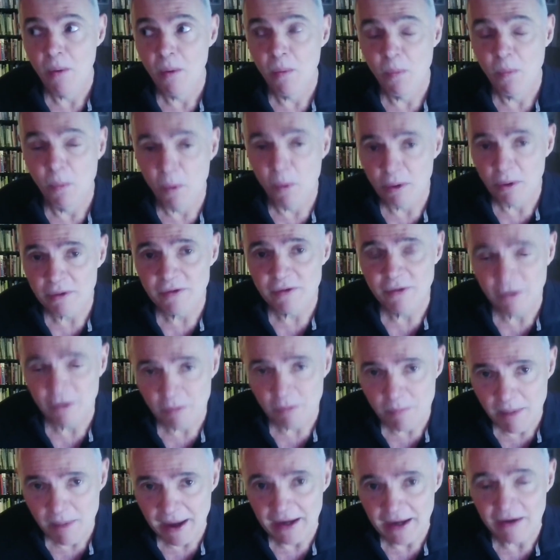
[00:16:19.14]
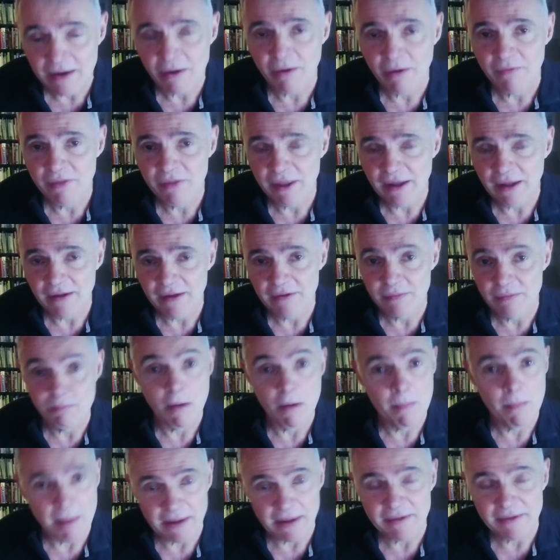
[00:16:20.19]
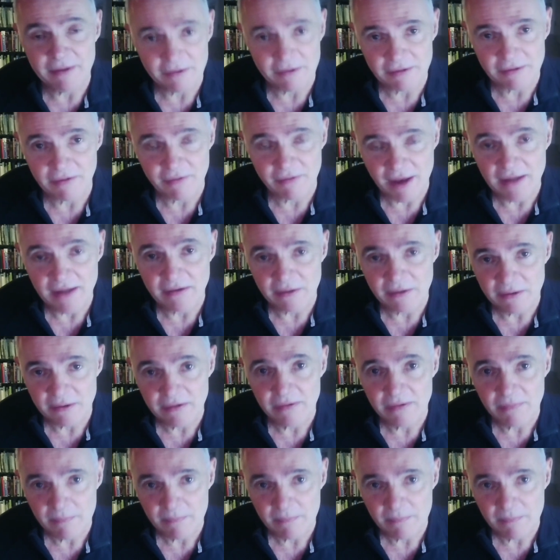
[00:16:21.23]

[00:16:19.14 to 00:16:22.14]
What do you make of these momentous events?